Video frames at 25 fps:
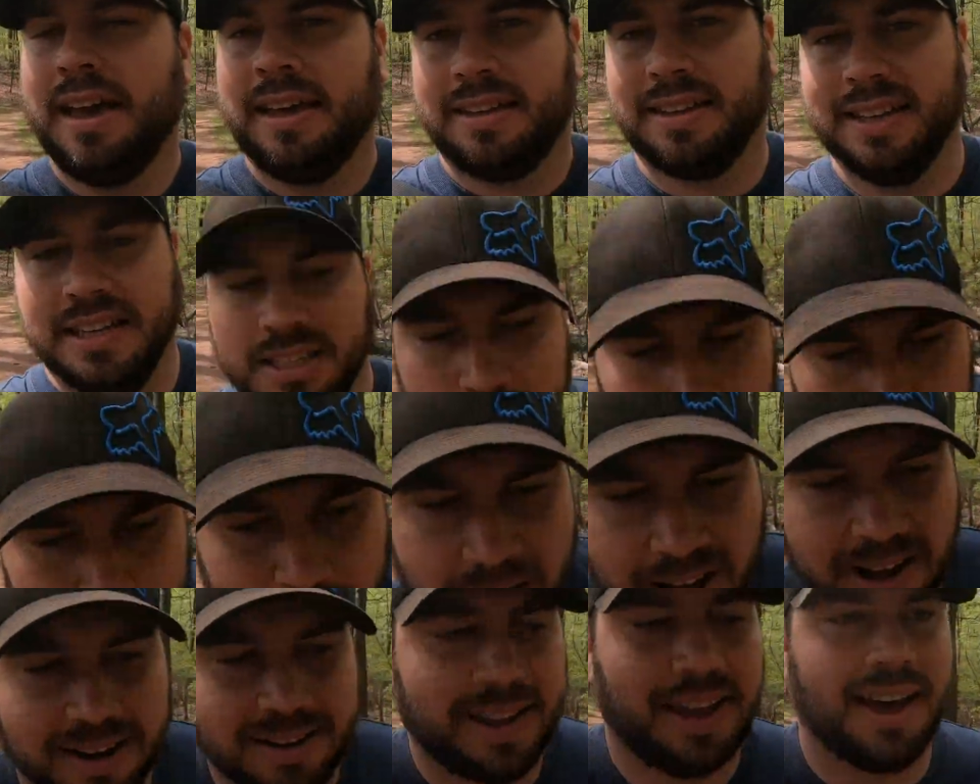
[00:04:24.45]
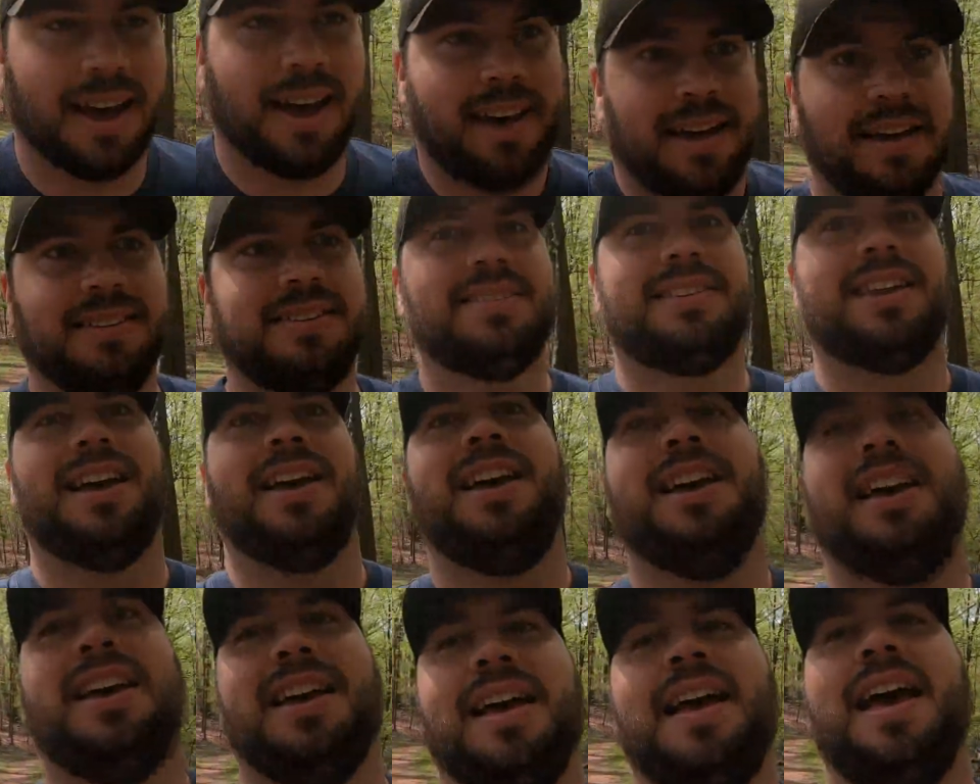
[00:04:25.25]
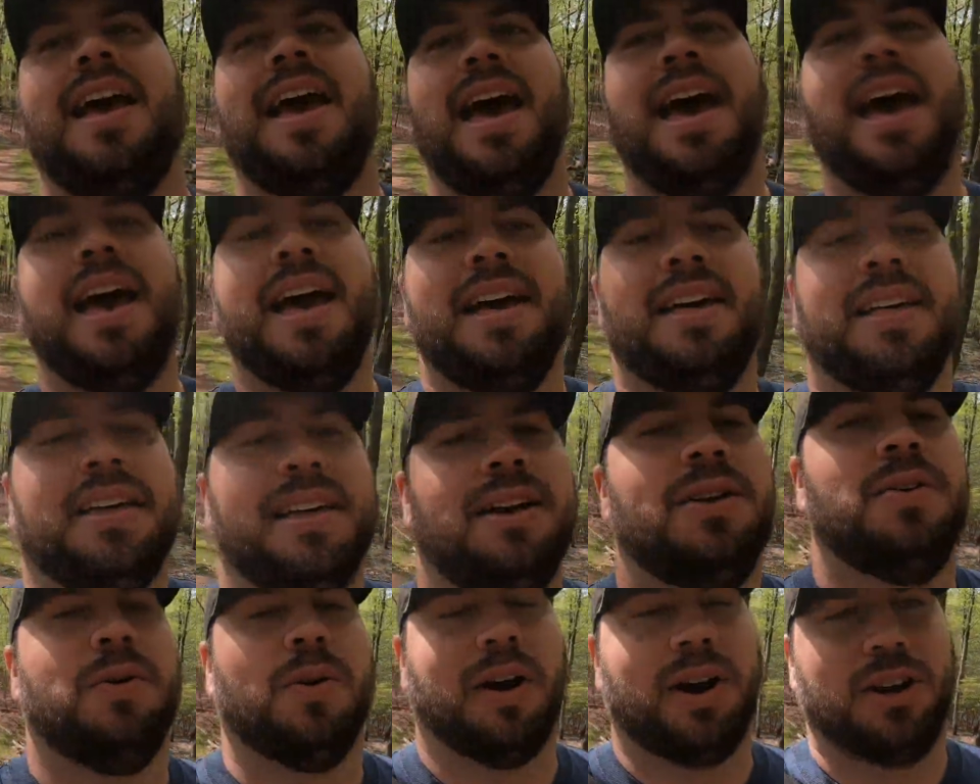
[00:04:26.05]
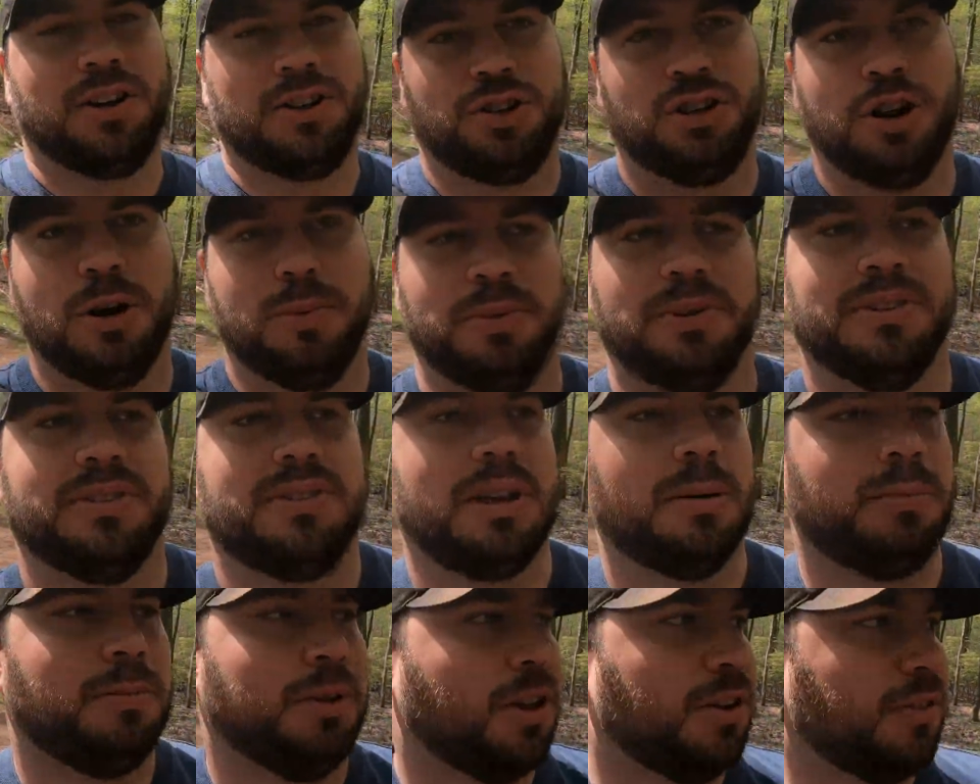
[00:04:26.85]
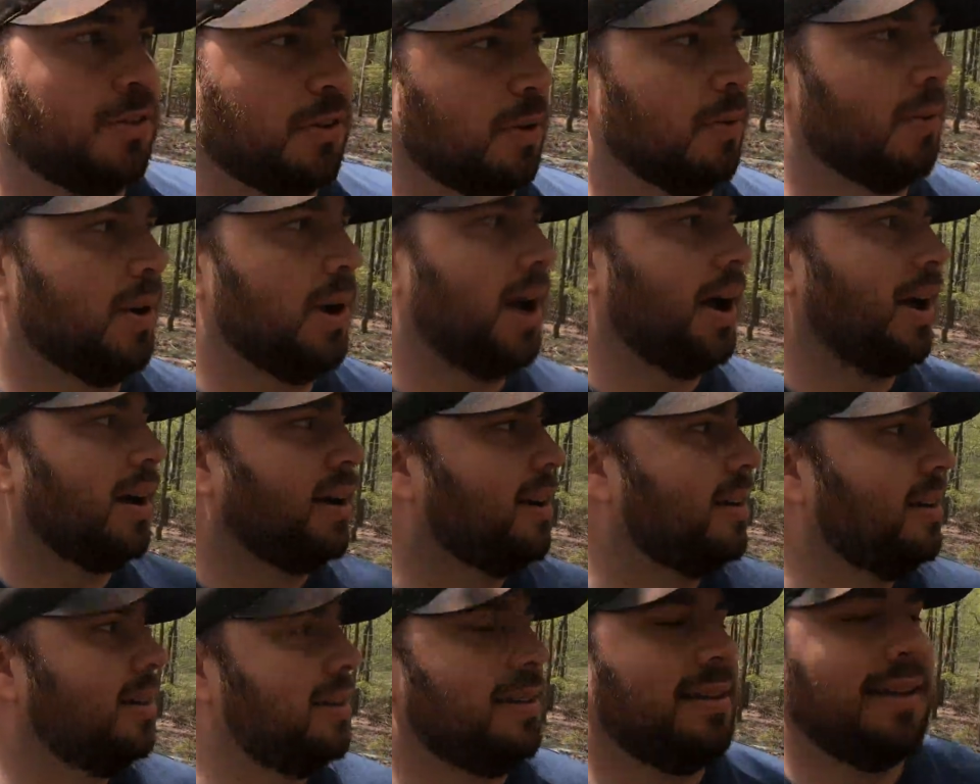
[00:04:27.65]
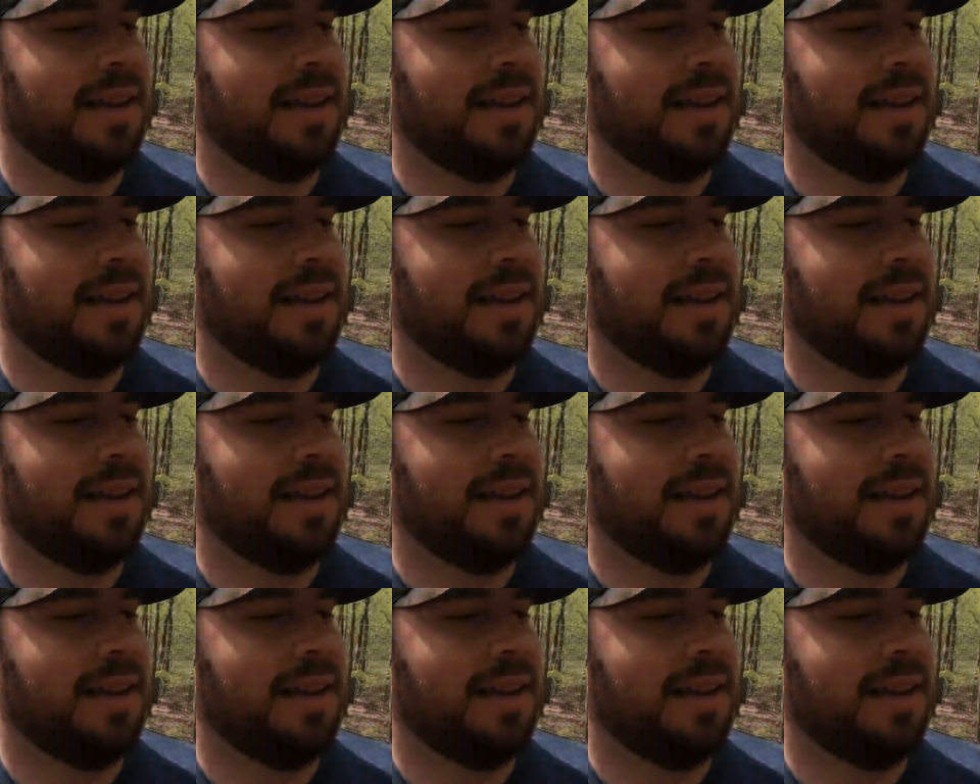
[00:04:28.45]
This is a podcast where I trip and stumble over a rock.